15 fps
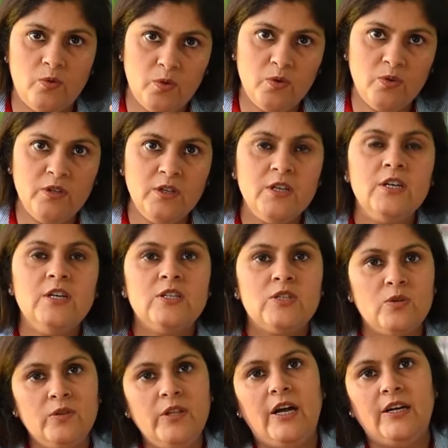own
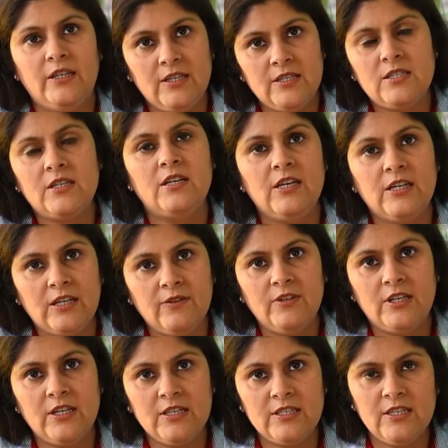so that his
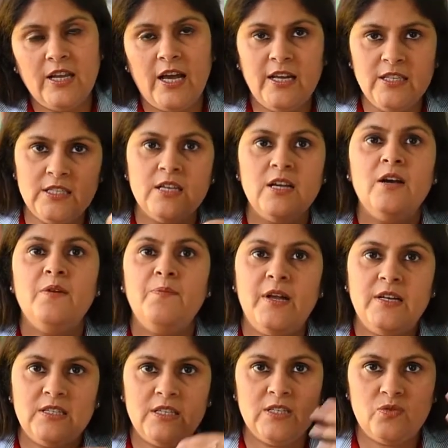creativity is enhanced,
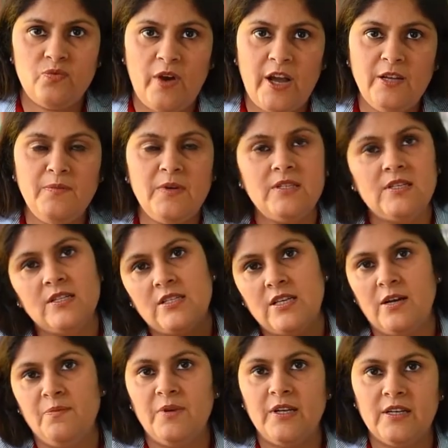plus his spine muscles
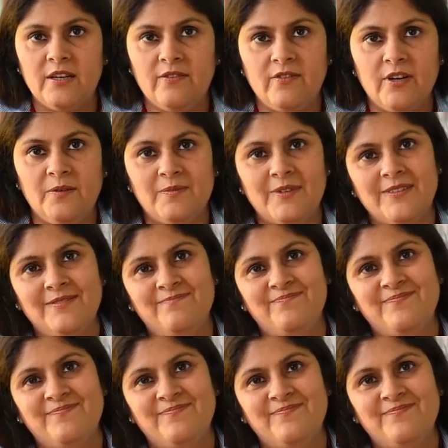are being developed.